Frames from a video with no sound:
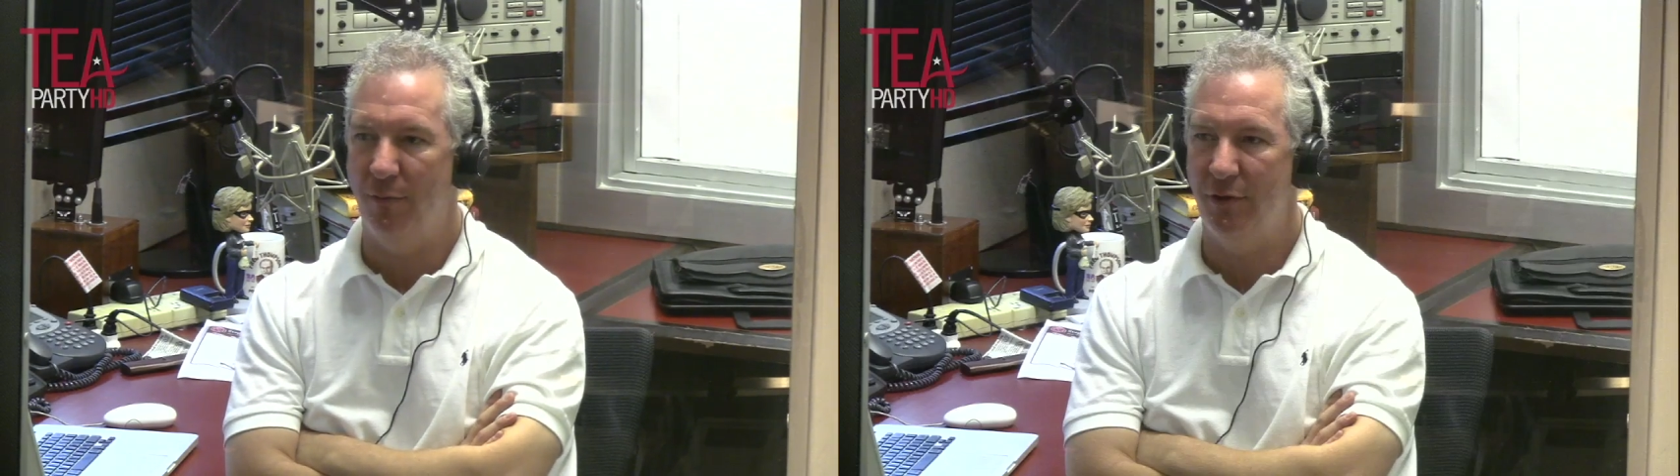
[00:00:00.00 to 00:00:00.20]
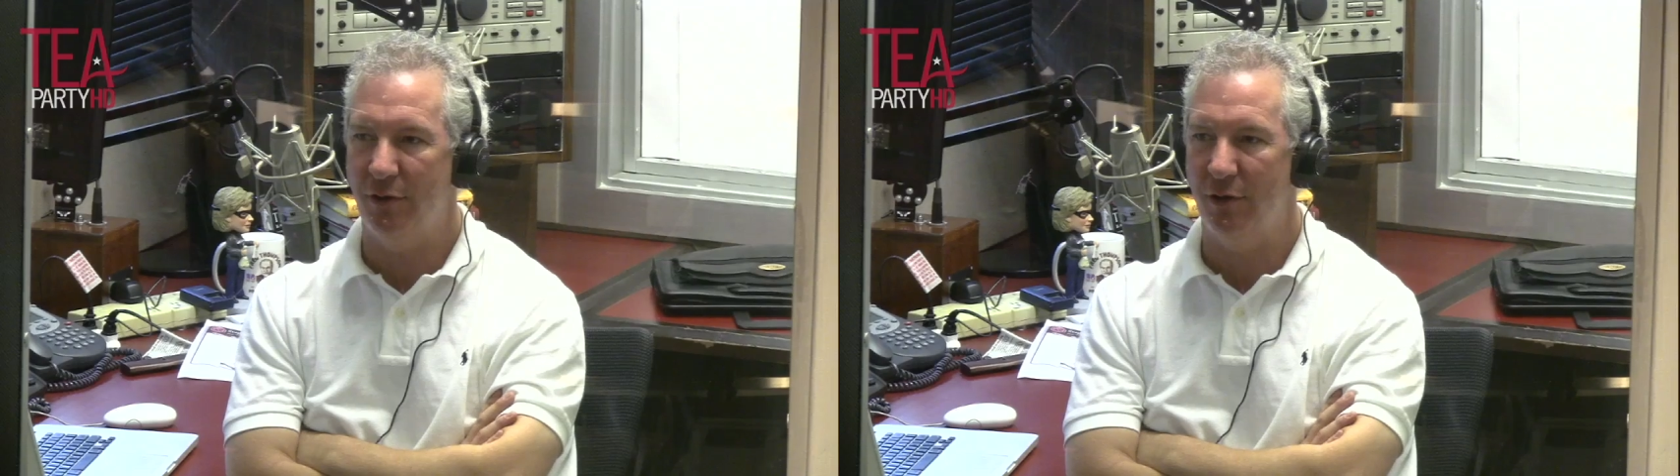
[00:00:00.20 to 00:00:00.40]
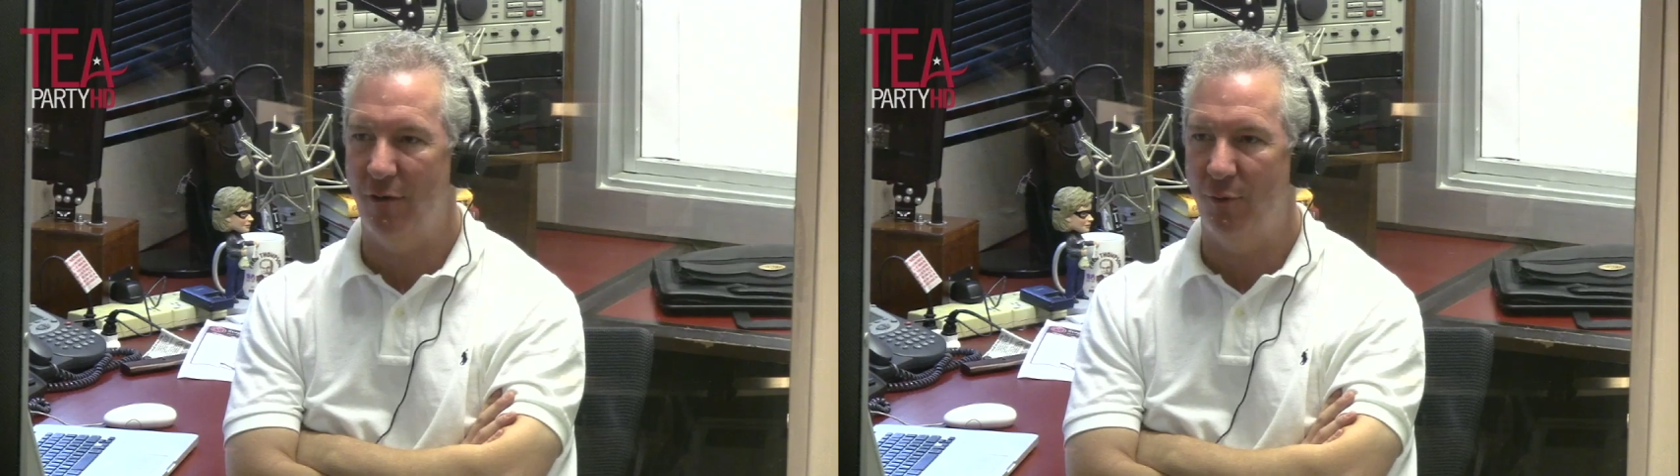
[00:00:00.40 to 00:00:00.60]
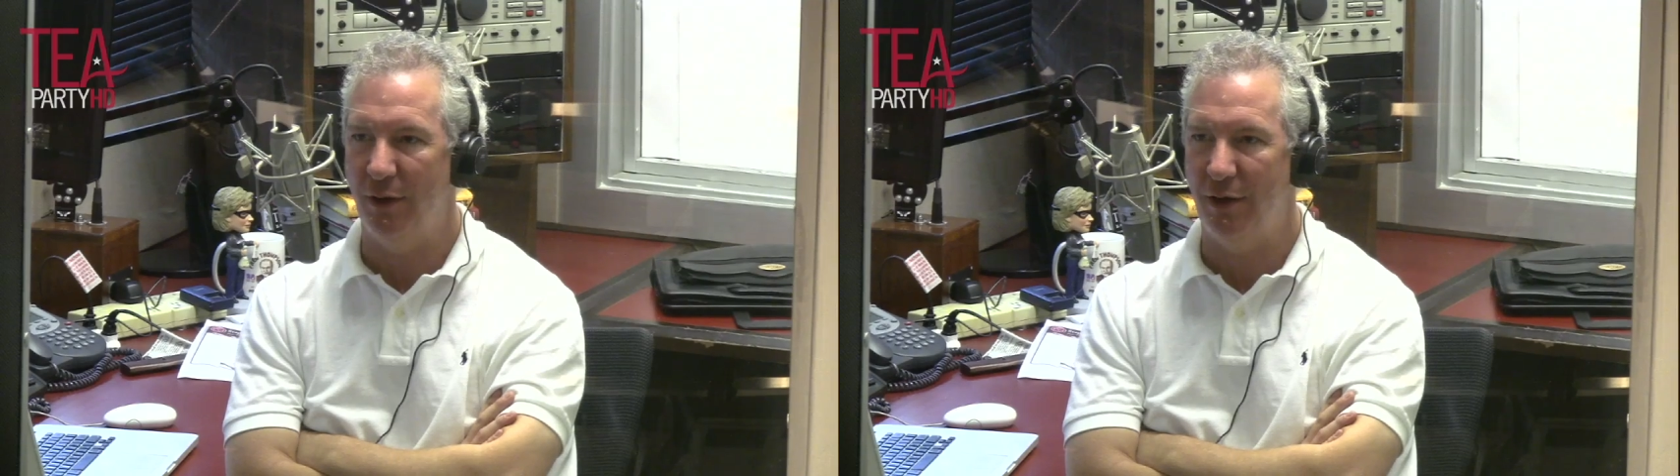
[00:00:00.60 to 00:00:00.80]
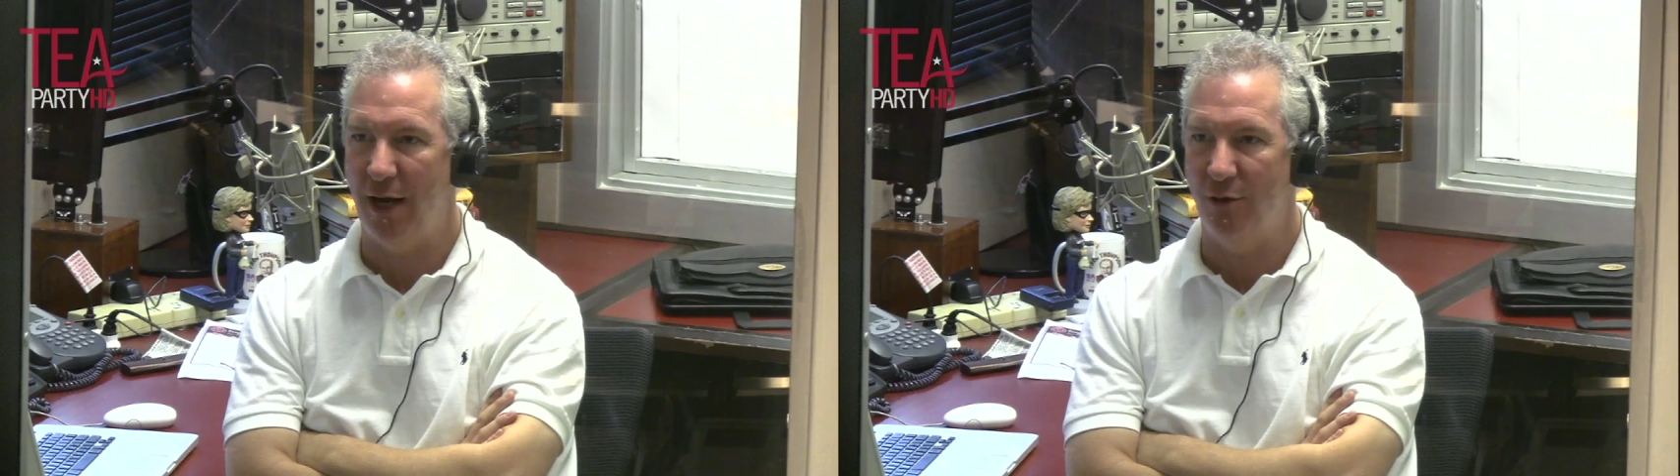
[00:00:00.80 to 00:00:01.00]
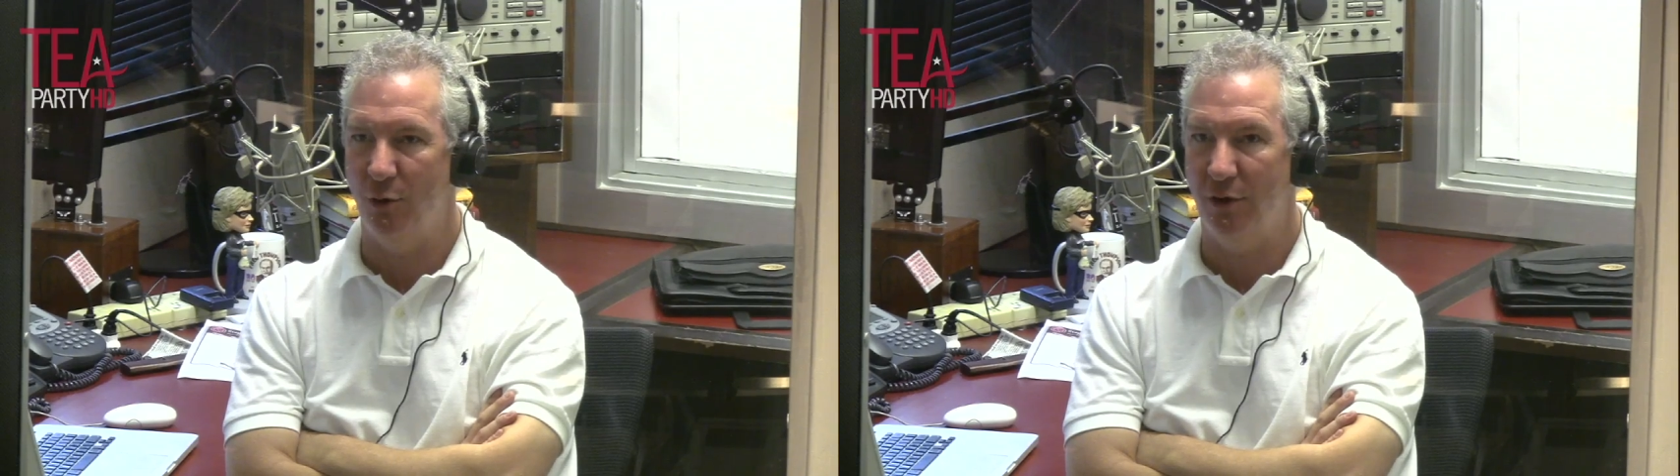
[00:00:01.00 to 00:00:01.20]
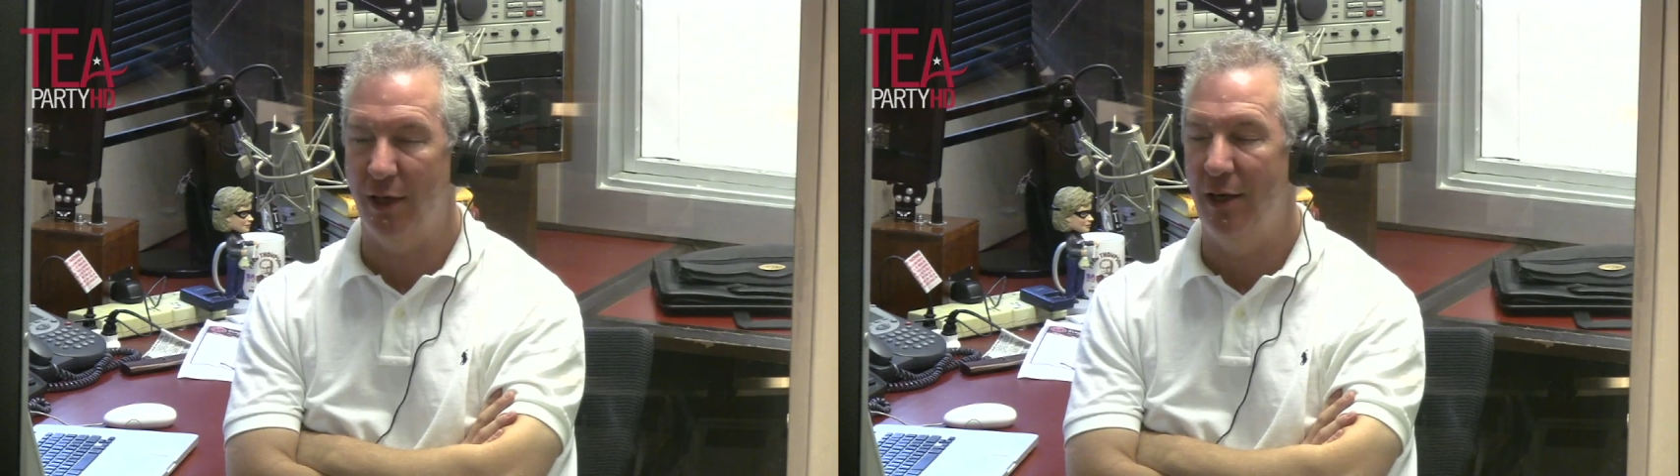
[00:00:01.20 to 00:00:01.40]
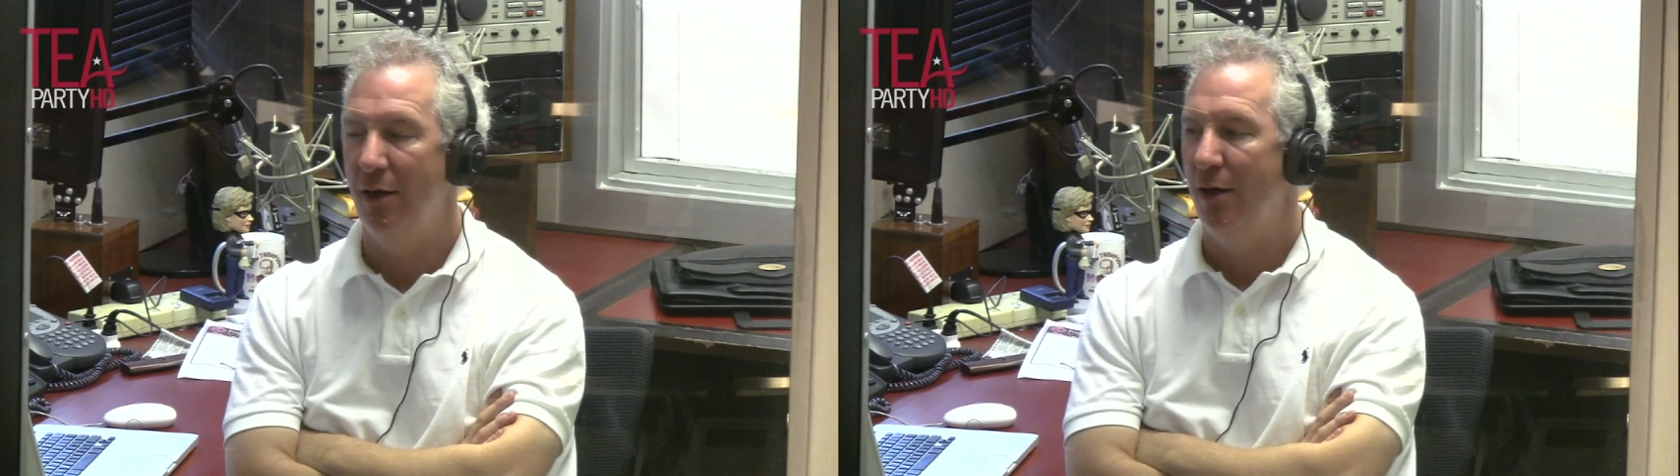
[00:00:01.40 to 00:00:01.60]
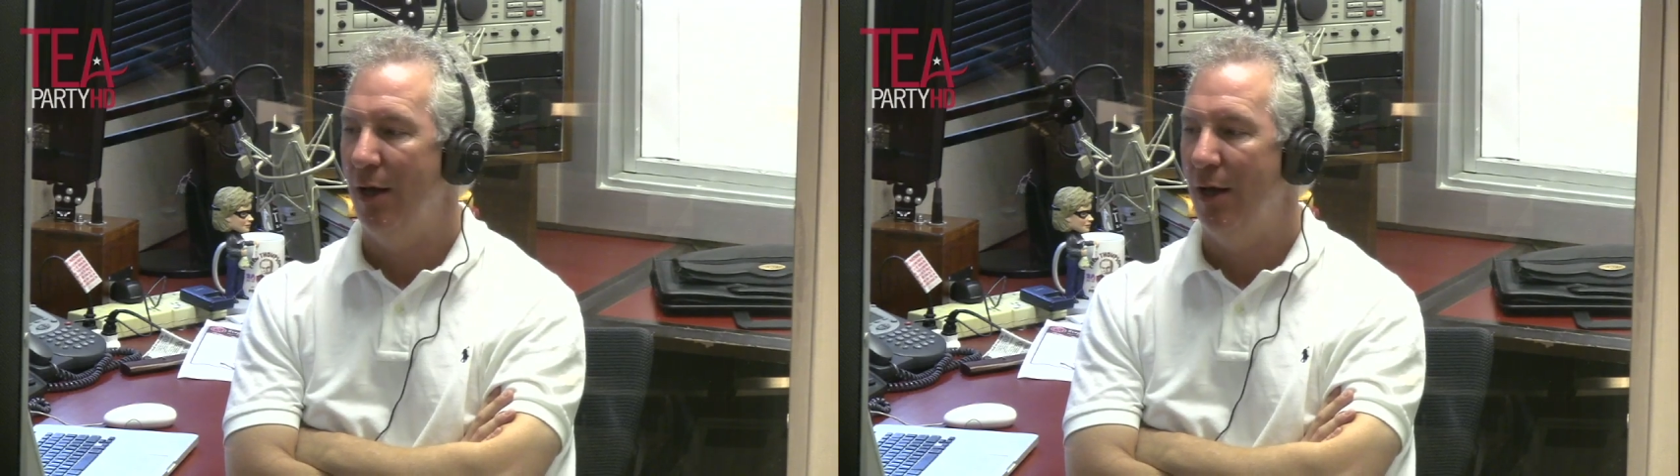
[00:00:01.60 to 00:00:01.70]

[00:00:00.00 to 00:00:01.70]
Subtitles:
just enough to be dangerous, and